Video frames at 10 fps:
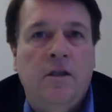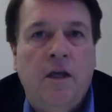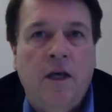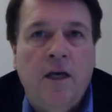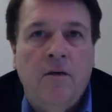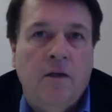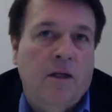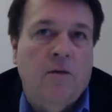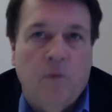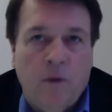And
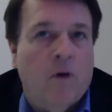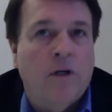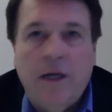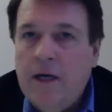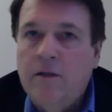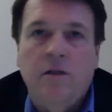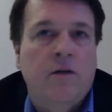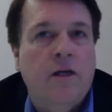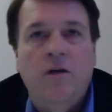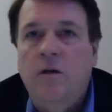we worked it out so
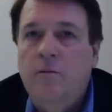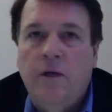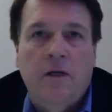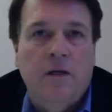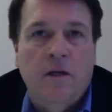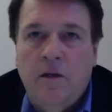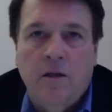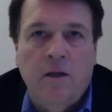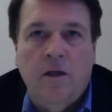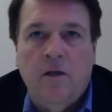he could, and
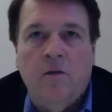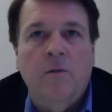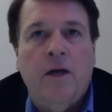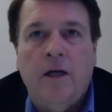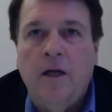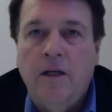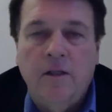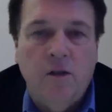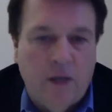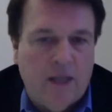the agreement I cut
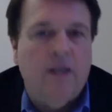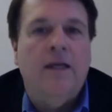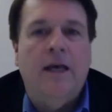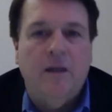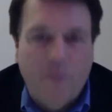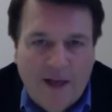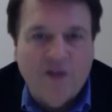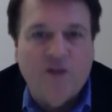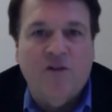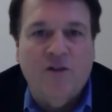is he had to
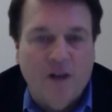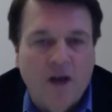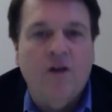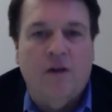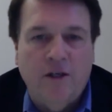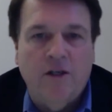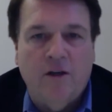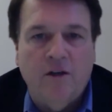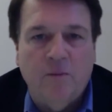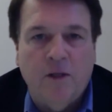mentor the younger
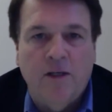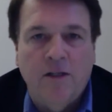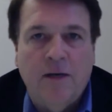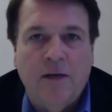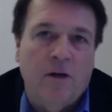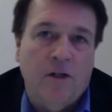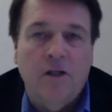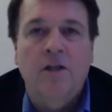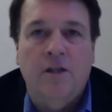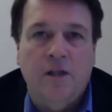engineers because they weren't as
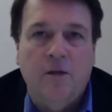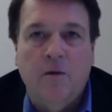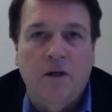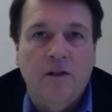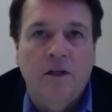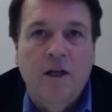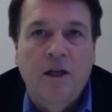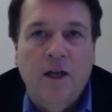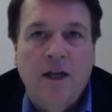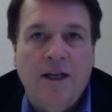good as he was,
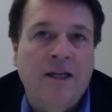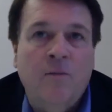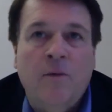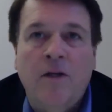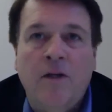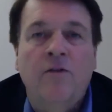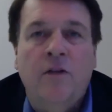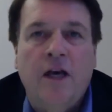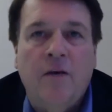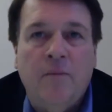and he didn't want to do
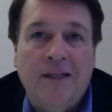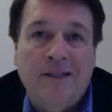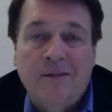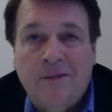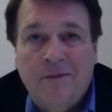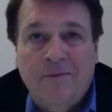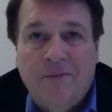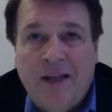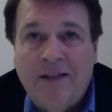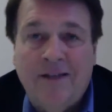that. But I said, well,
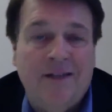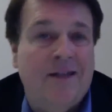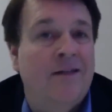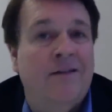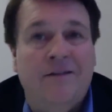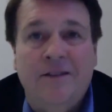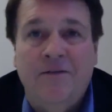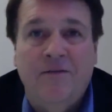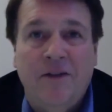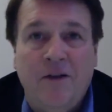that's the deal.
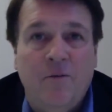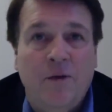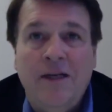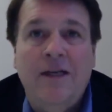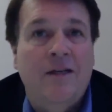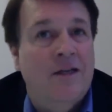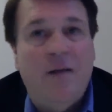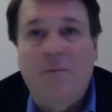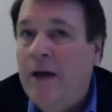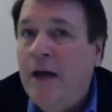You know, we need to
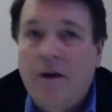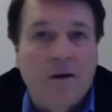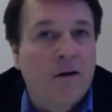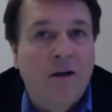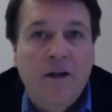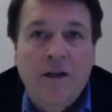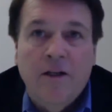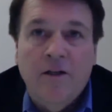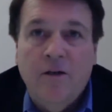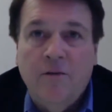get better.
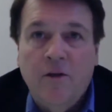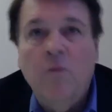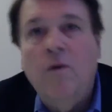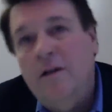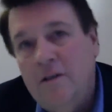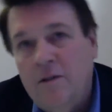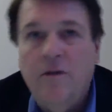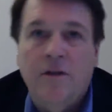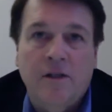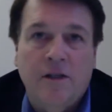So if you want to do
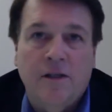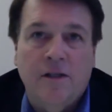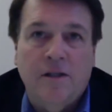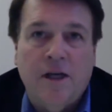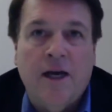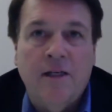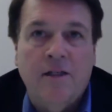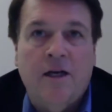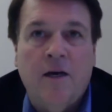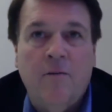this as a side
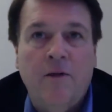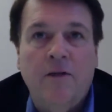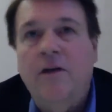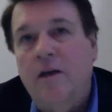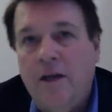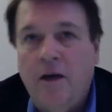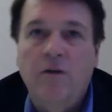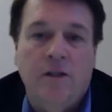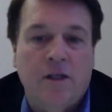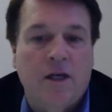job, then you got to
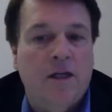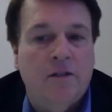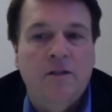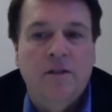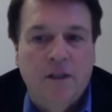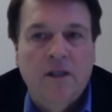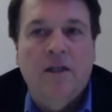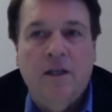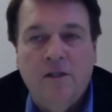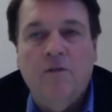coach these guys.
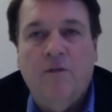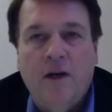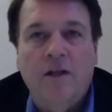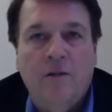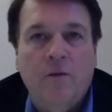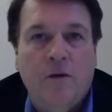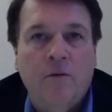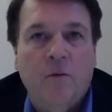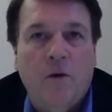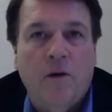And so finally we were
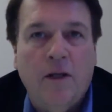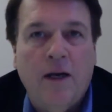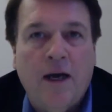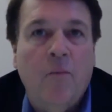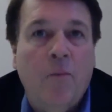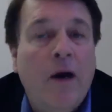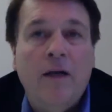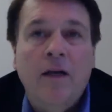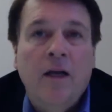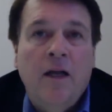able to work that out.
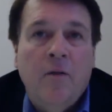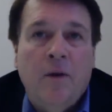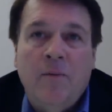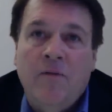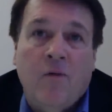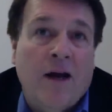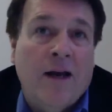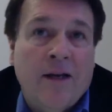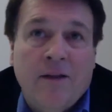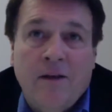But before I
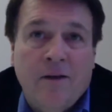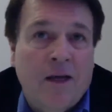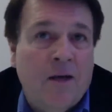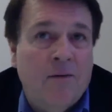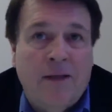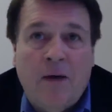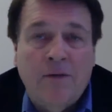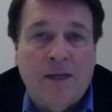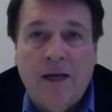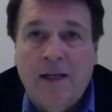got there, that
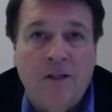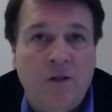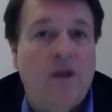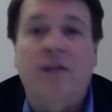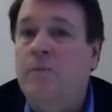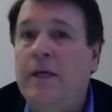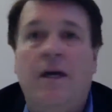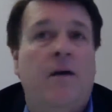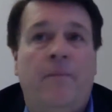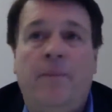was kind of like, do not speak
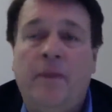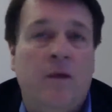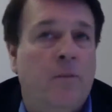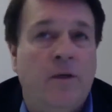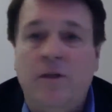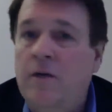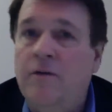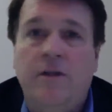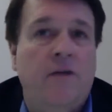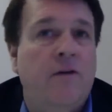up. You piss off
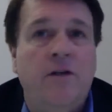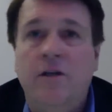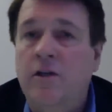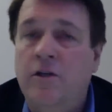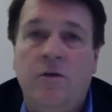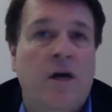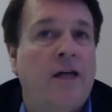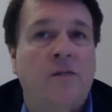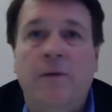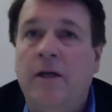the chief engineer, do
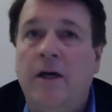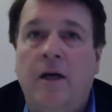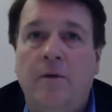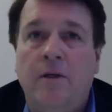not speak up.